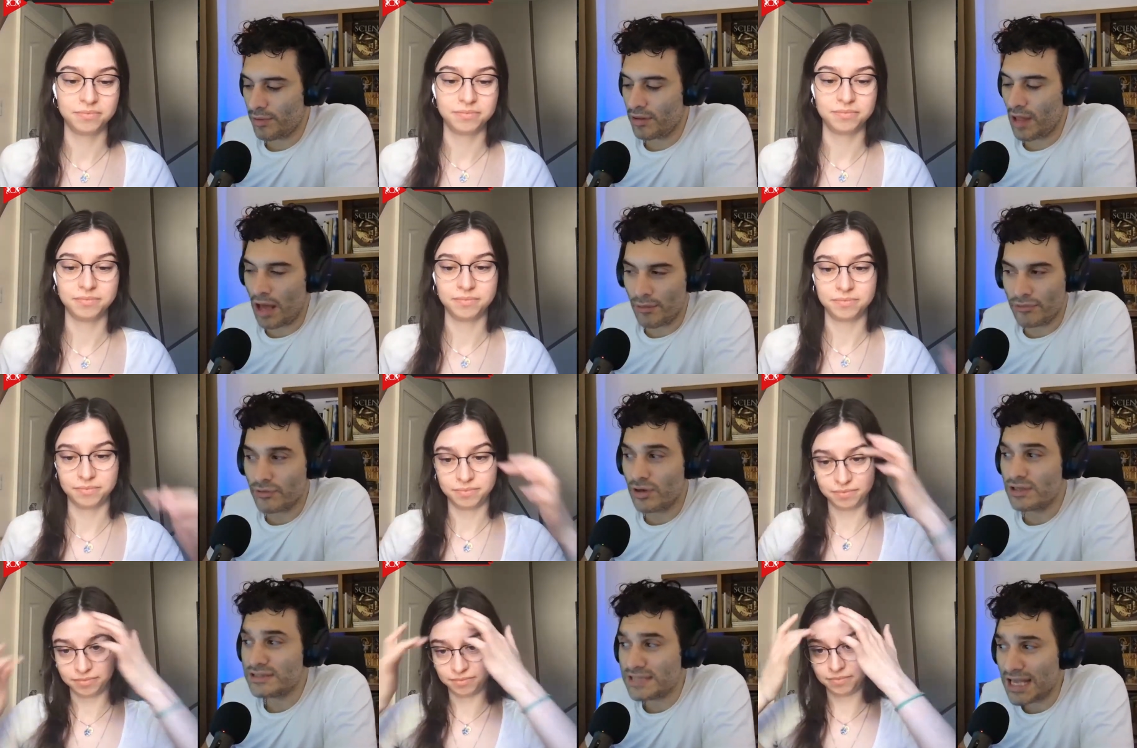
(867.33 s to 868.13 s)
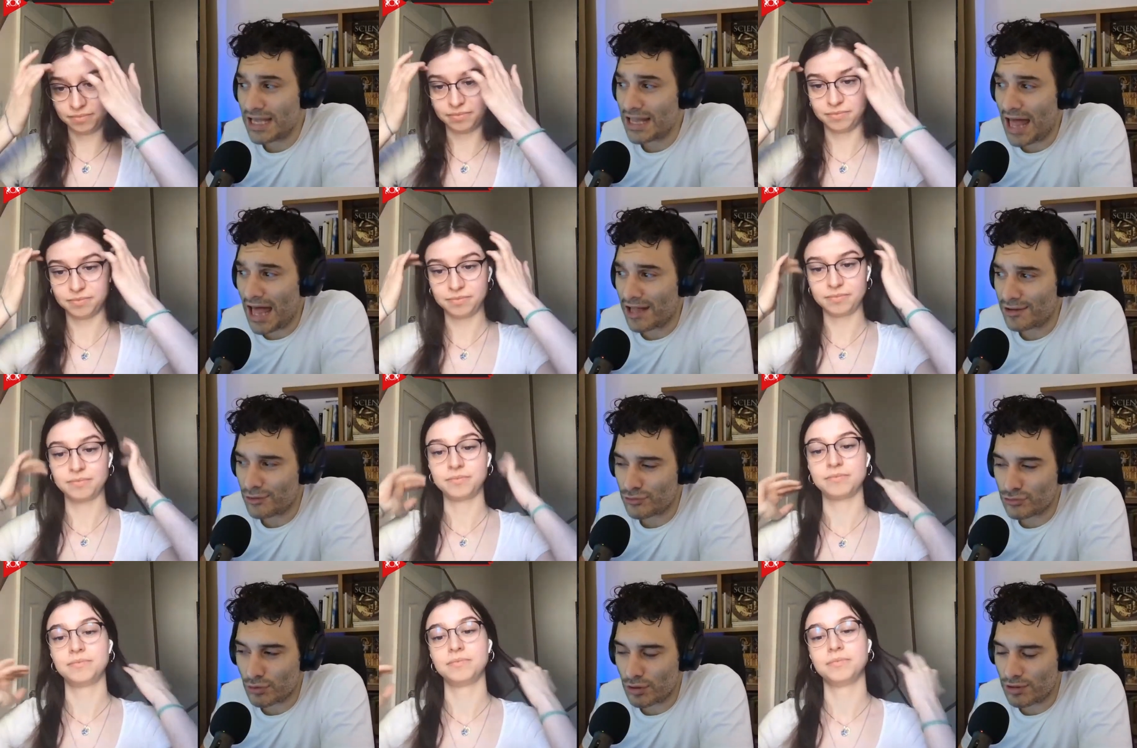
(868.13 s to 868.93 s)
Speaker 1: But I was going to say that
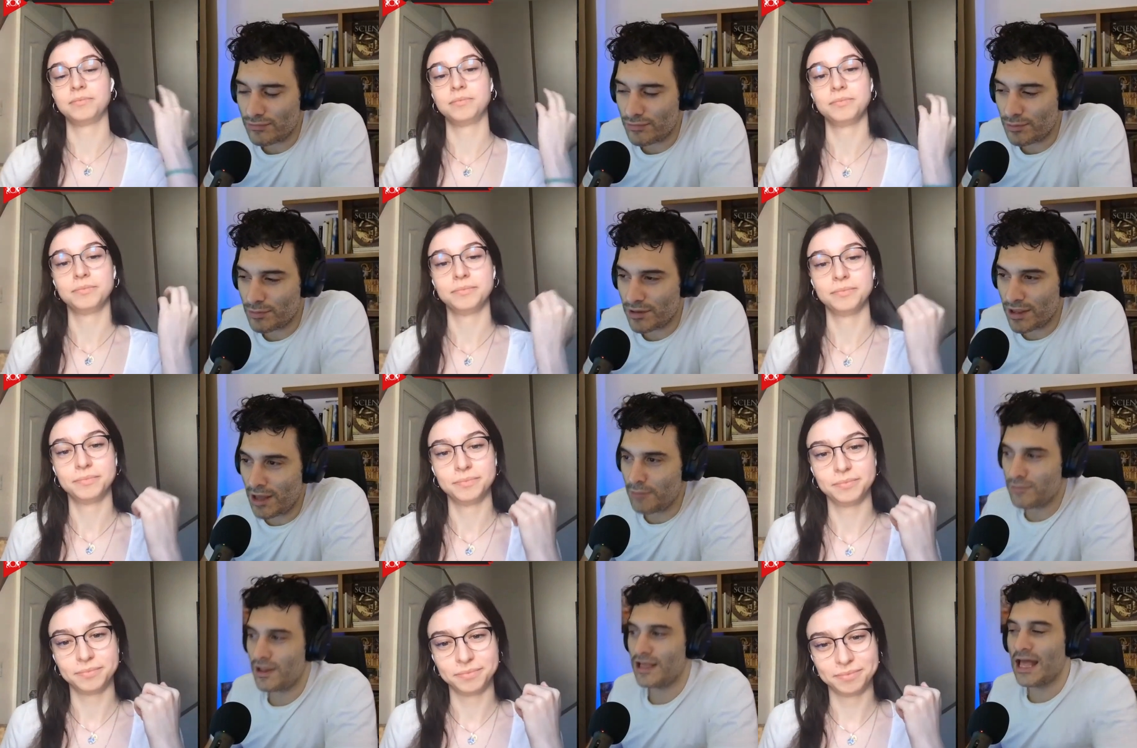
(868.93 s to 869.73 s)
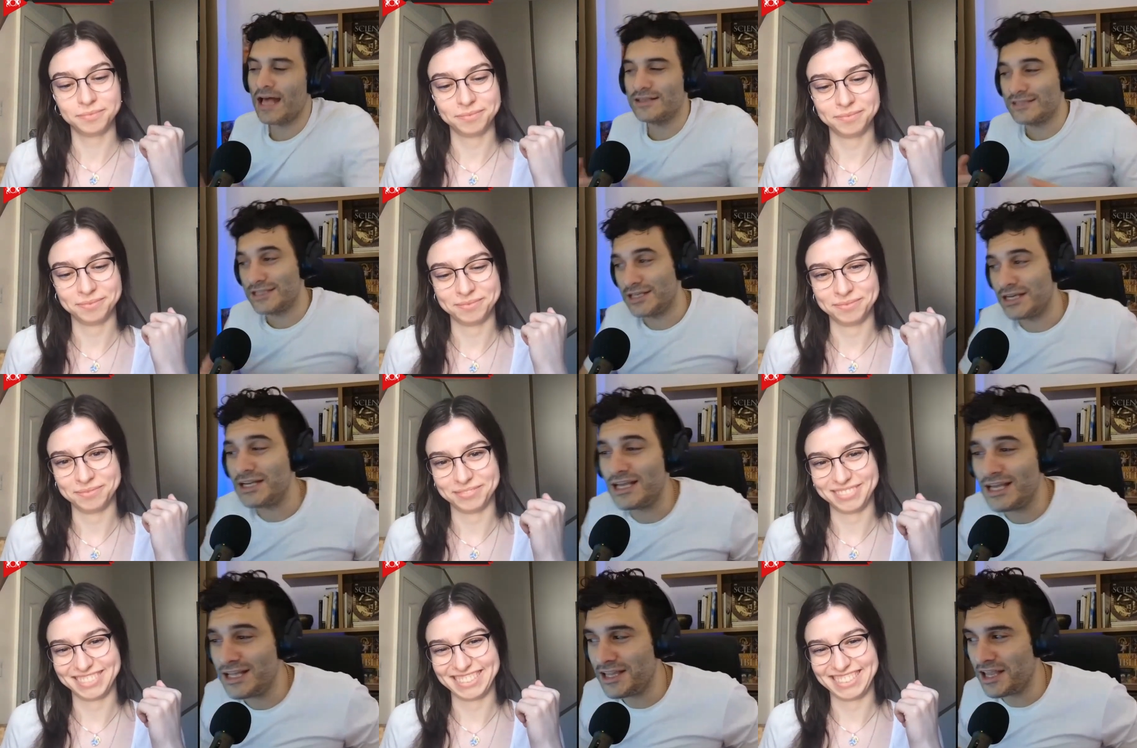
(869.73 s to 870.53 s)
you stole it from me. I was like, as a
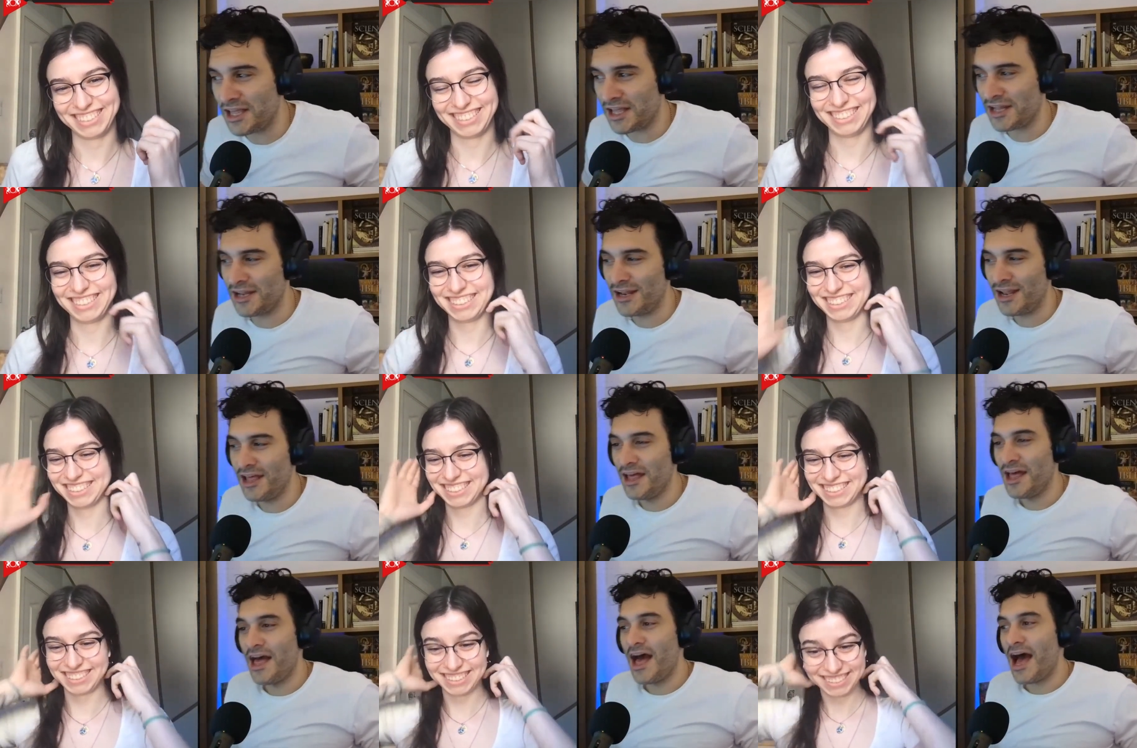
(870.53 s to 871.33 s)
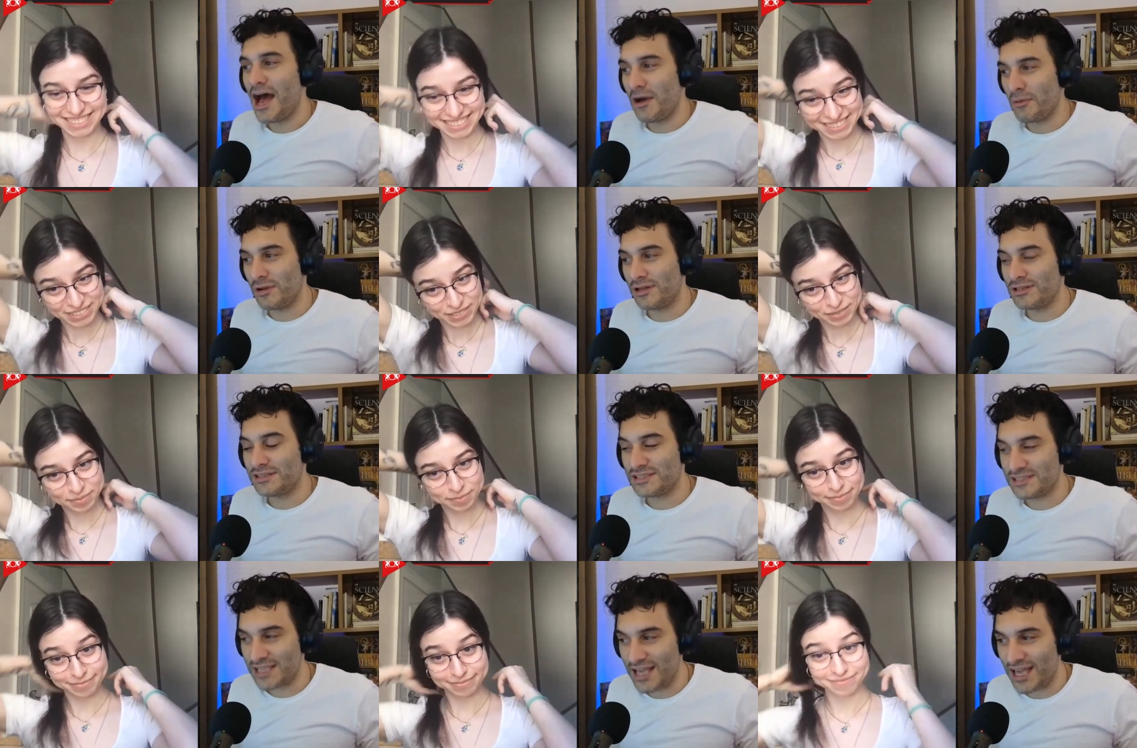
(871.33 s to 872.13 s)
Canadian, I wanted to
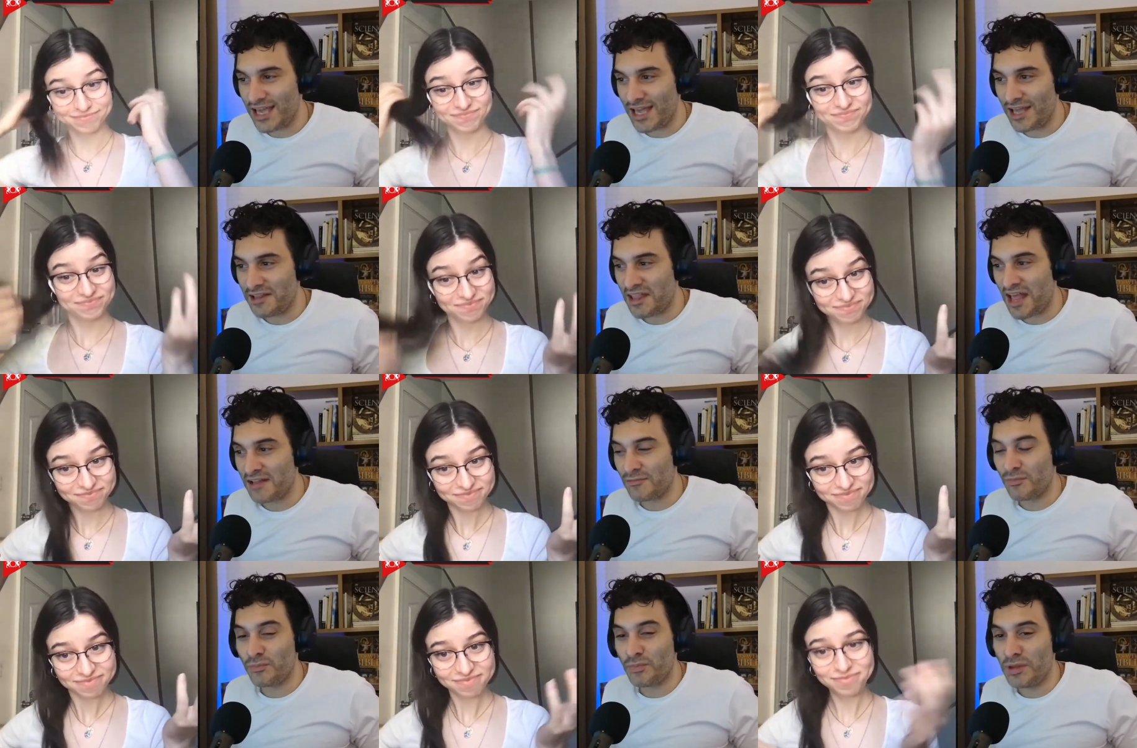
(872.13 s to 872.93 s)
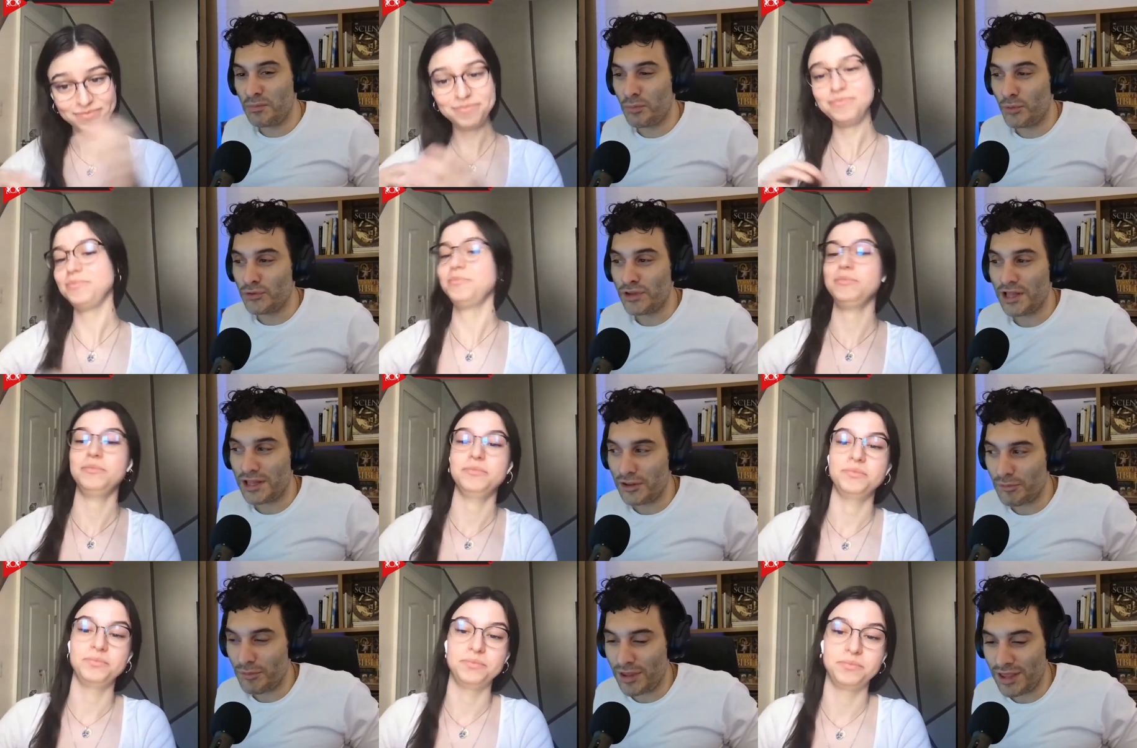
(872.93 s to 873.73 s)
say that people
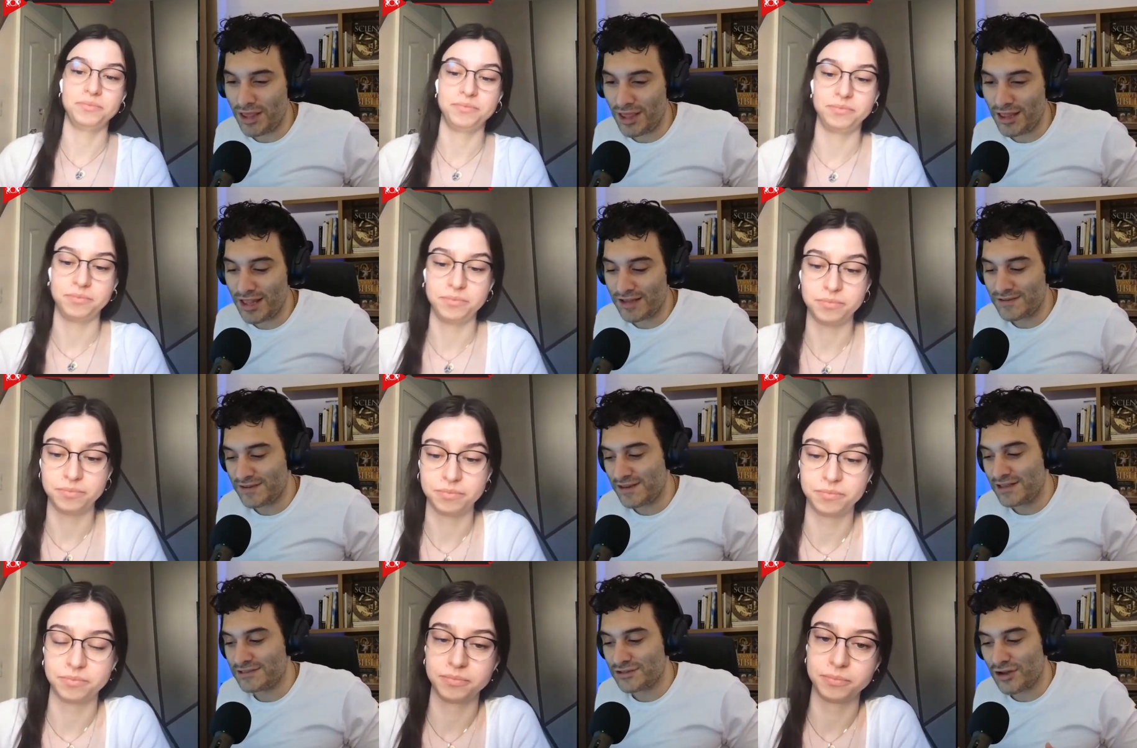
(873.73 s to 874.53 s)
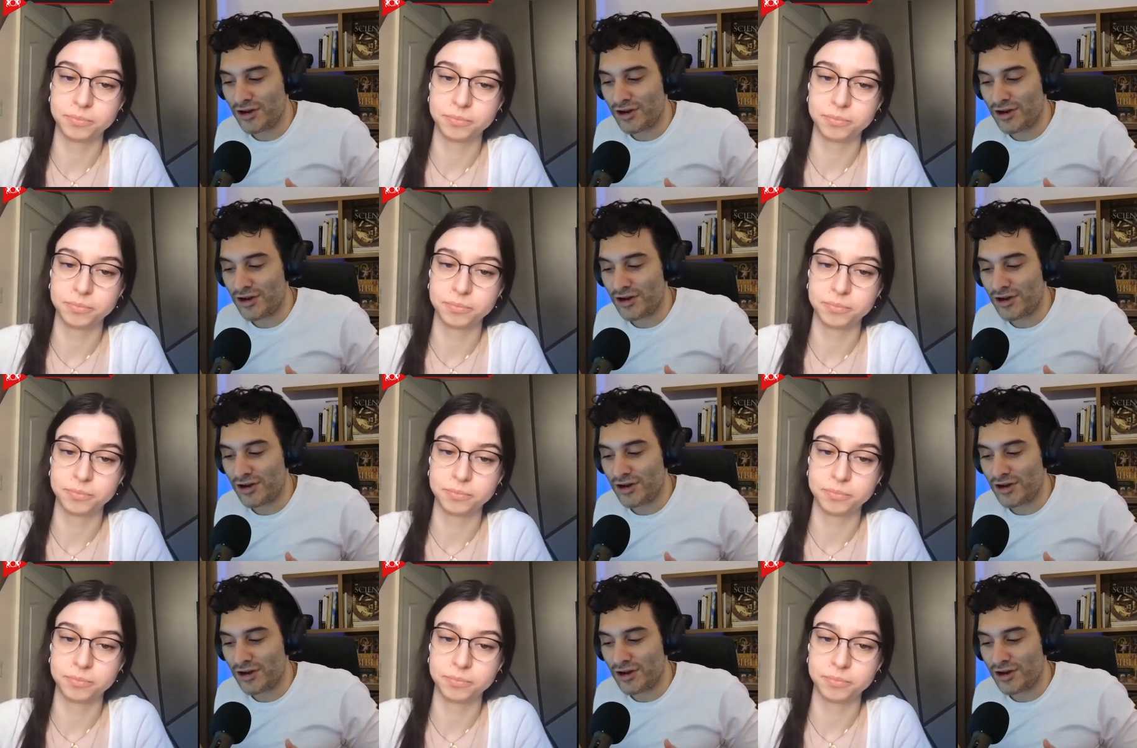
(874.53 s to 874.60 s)
telling me that Sikhs